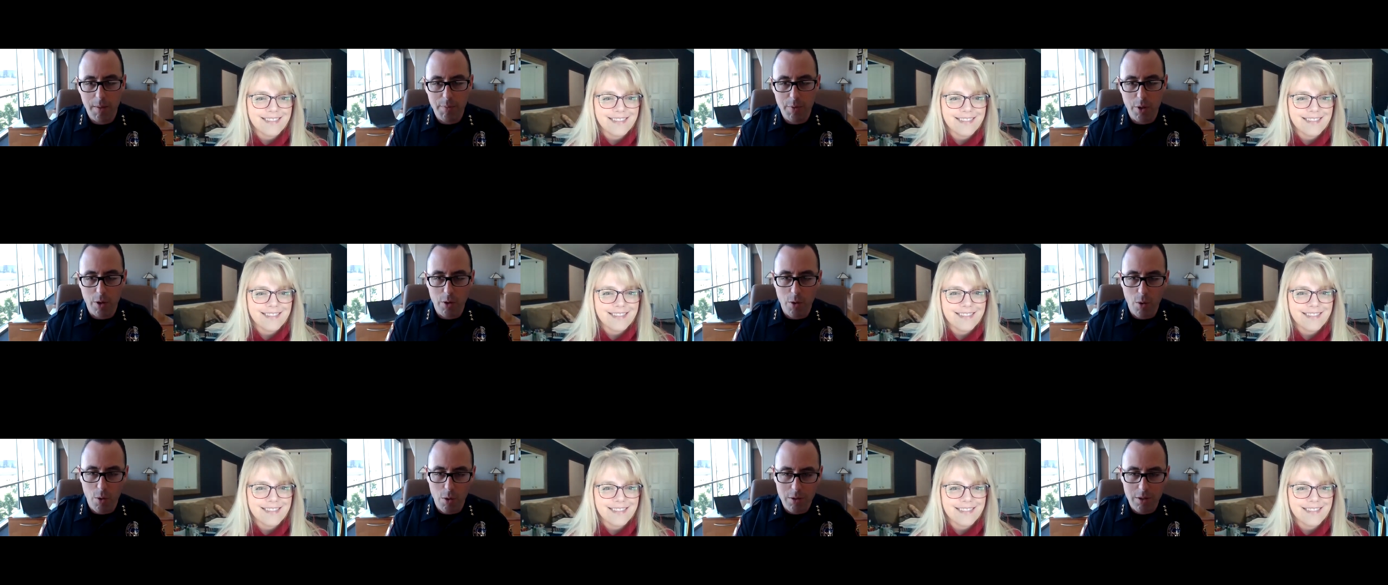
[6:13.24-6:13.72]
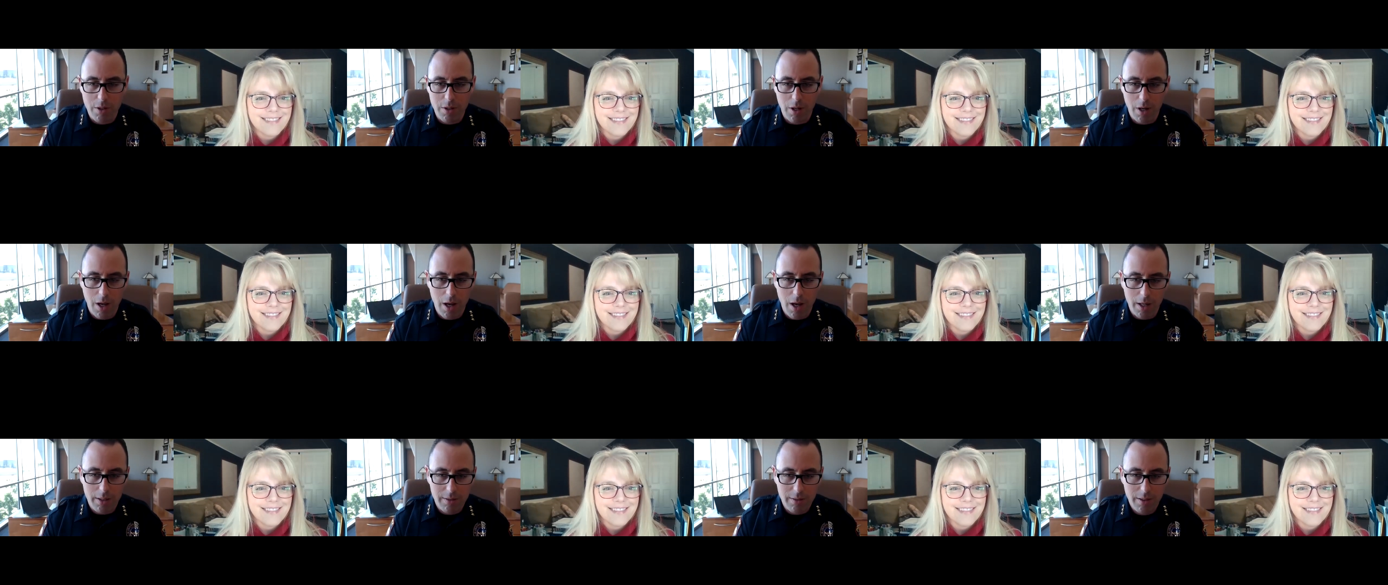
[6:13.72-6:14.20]
Speaker 1: their doors
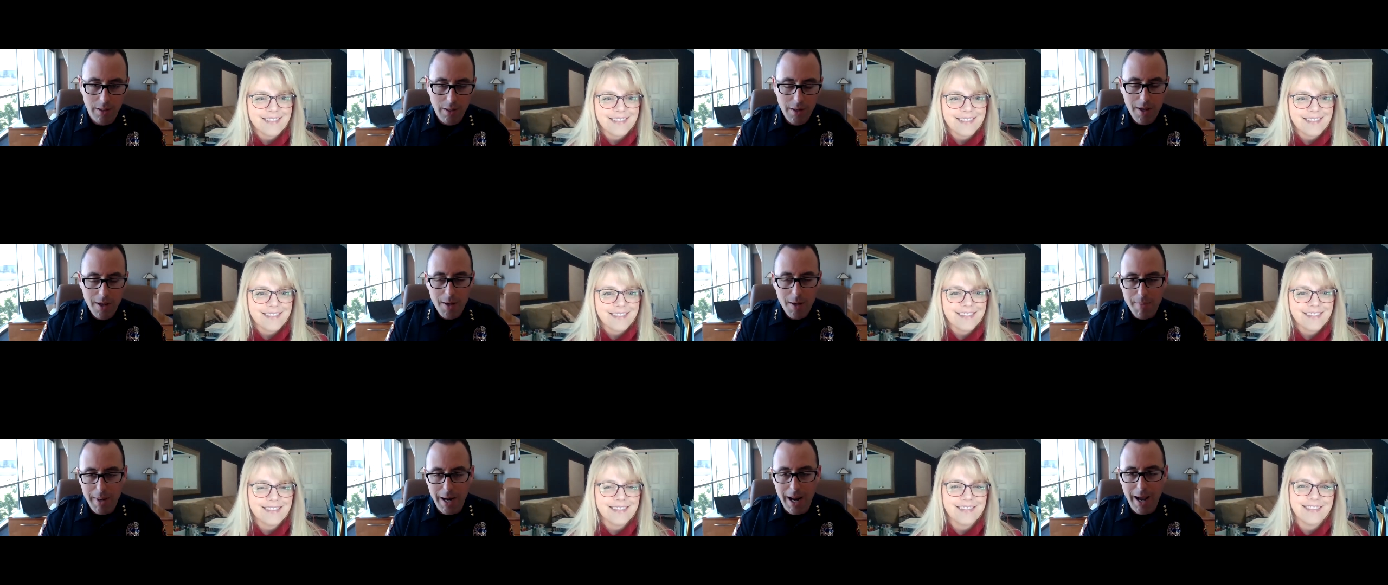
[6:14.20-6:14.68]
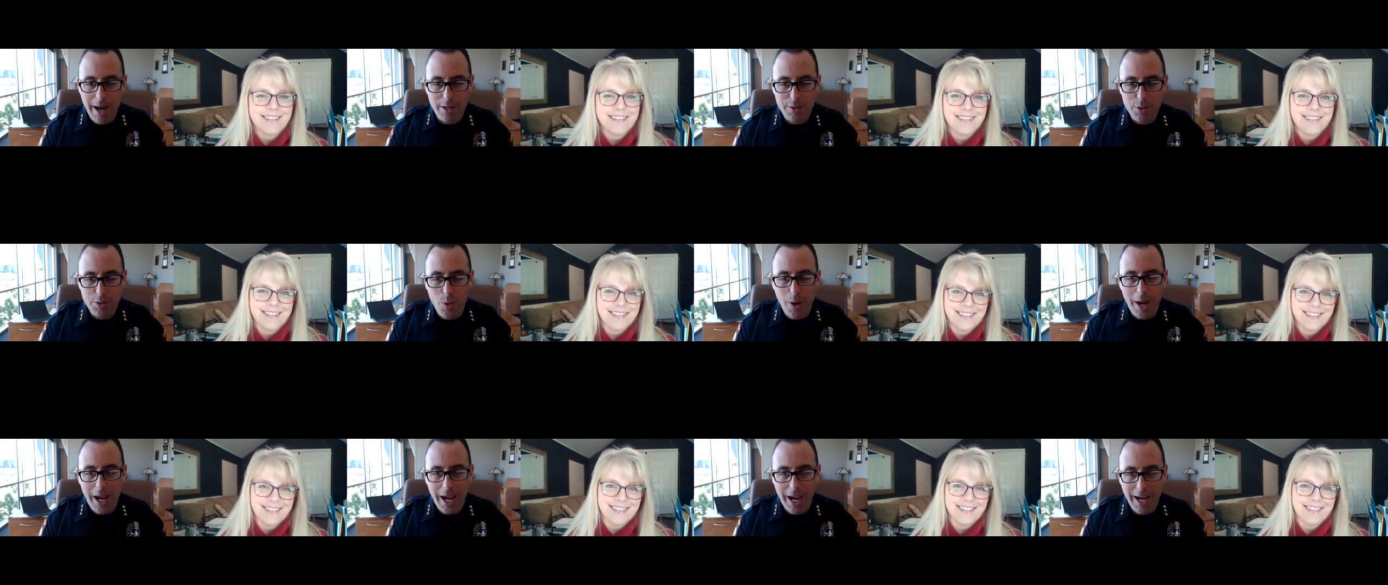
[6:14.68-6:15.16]
unlocked, but I
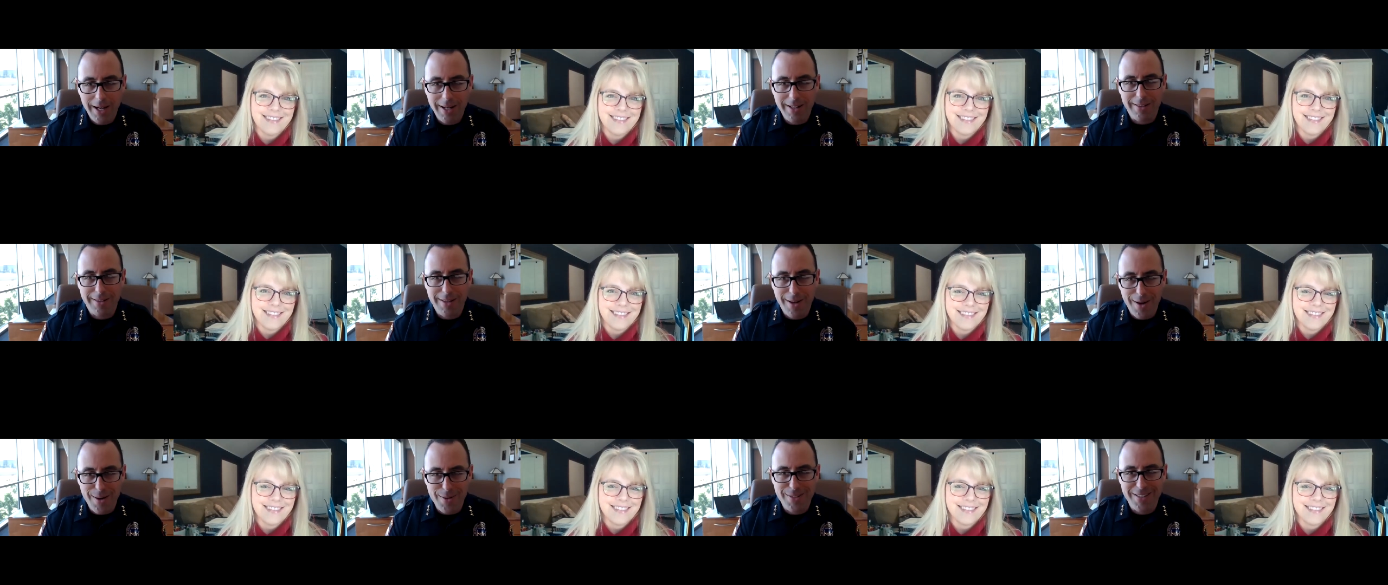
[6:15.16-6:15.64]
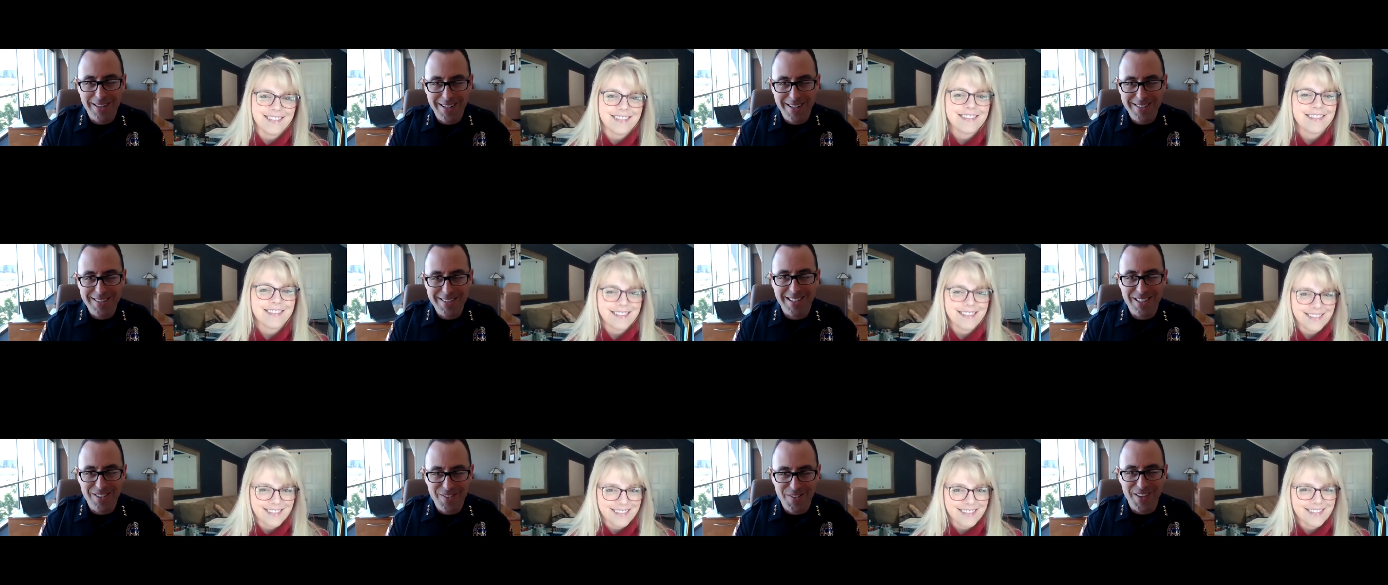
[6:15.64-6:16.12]
also hate it that our
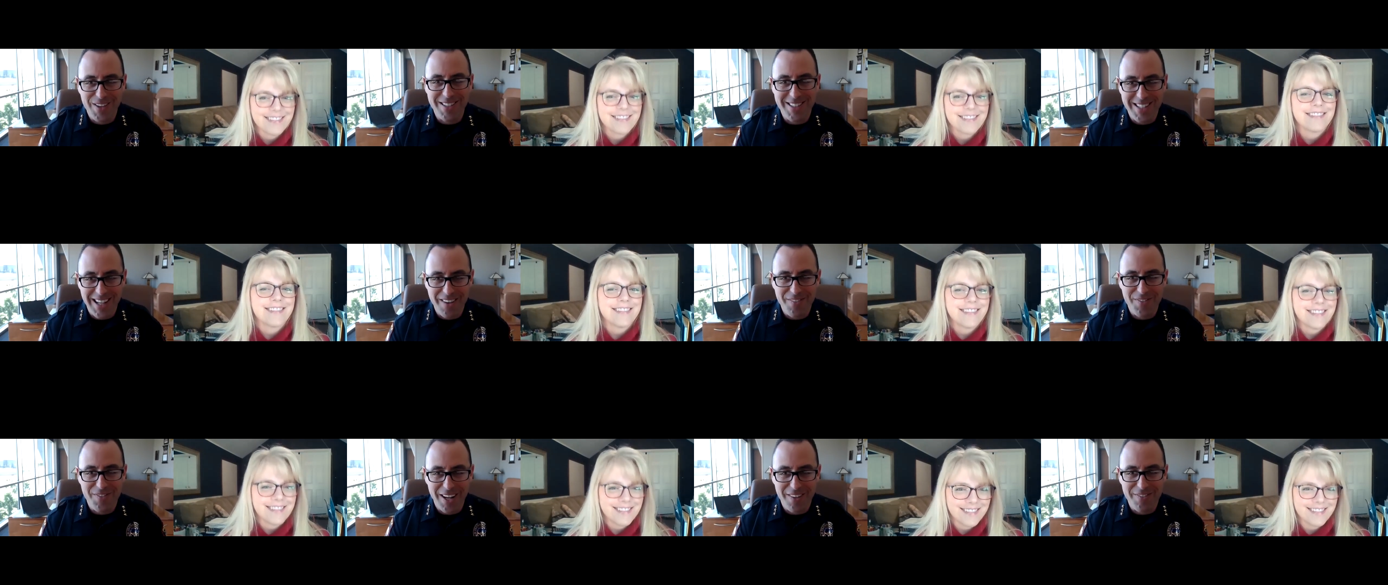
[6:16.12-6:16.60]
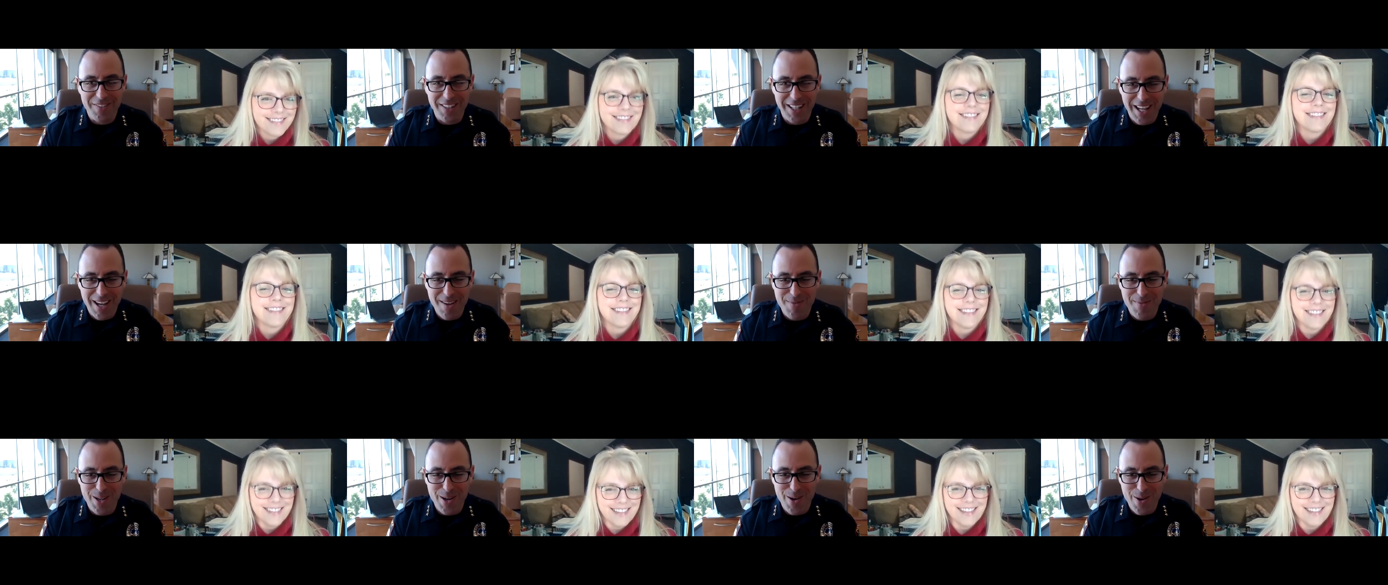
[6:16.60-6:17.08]
citizens feel safe enough to
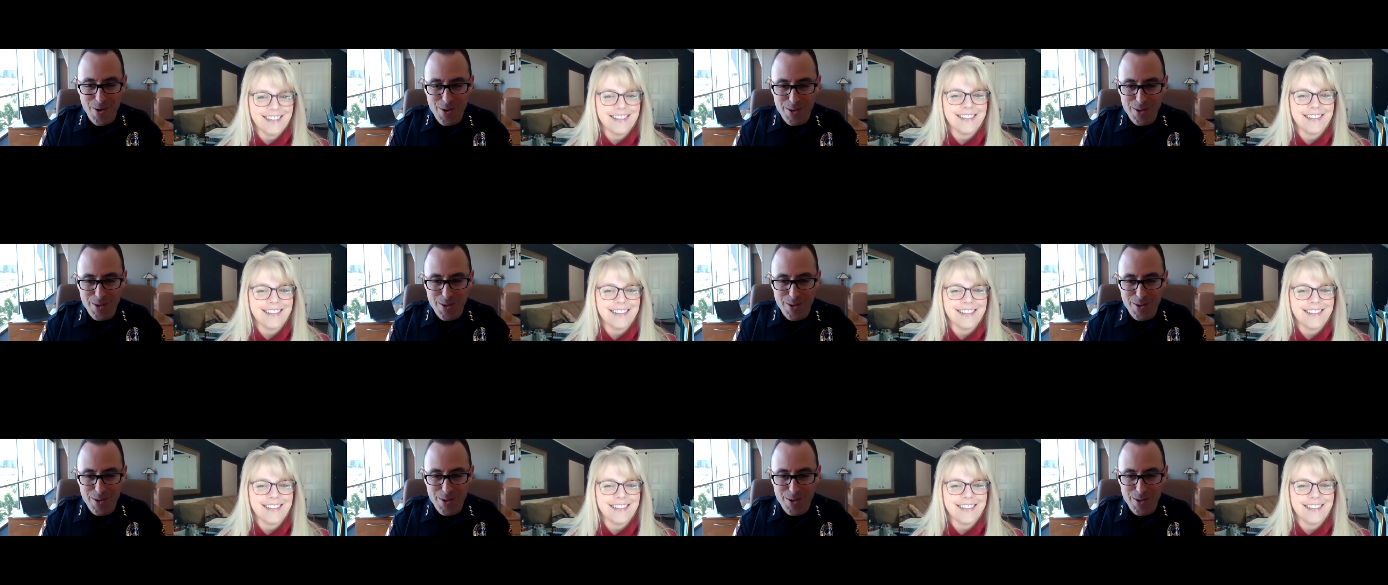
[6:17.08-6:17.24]
keep their doors